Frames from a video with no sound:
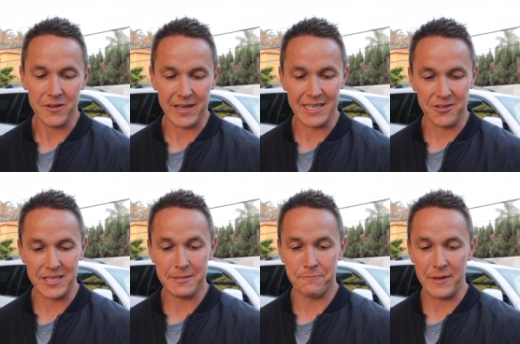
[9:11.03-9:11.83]
Okay, so
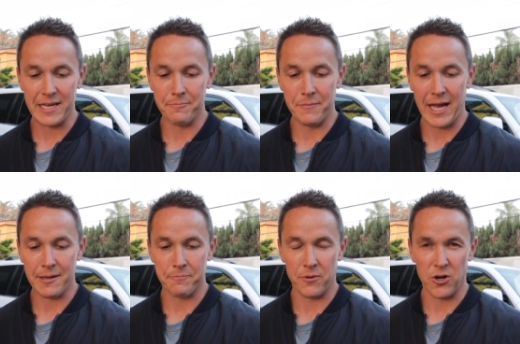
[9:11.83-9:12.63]
this Big Mac
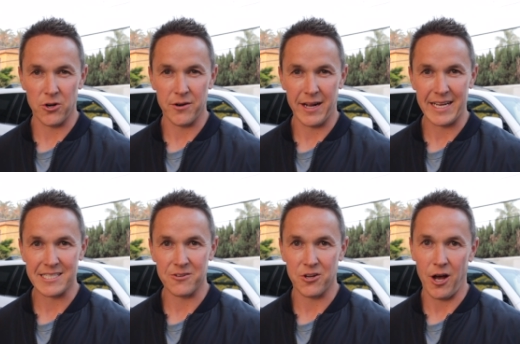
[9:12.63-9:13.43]
burger, I
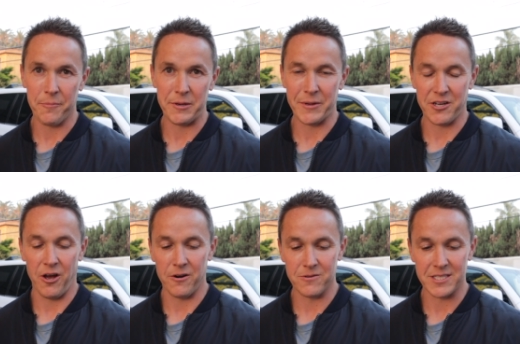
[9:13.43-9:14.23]
guess they're copying
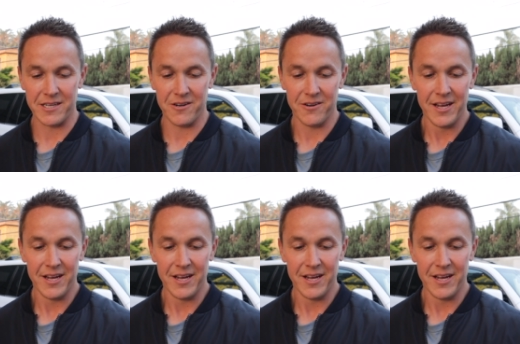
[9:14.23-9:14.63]
McDonald's there,